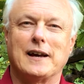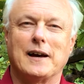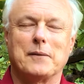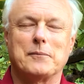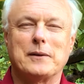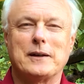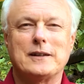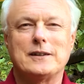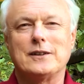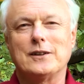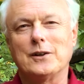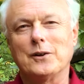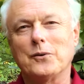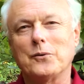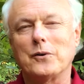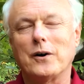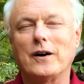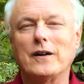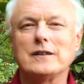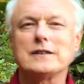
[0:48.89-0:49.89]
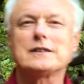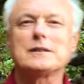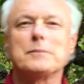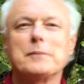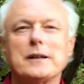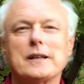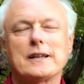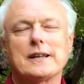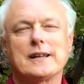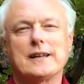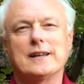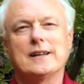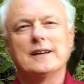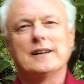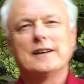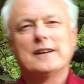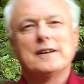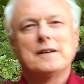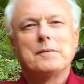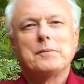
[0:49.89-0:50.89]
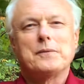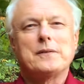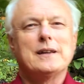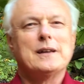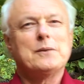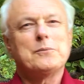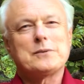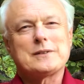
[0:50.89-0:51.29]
I mean, ultimately, it